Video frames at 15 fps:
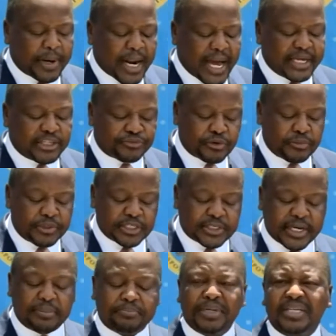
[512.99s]
supplies from
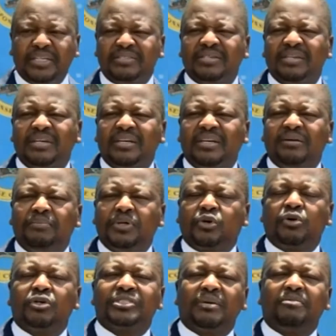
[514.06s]
these companies,
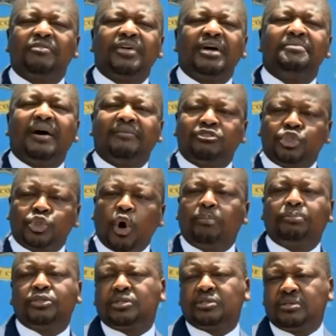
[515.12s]
because some of them have
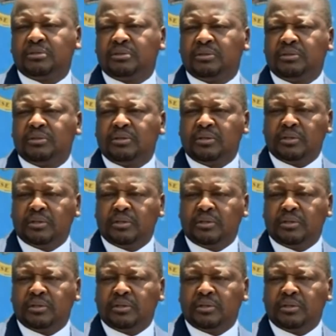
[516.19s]
stopped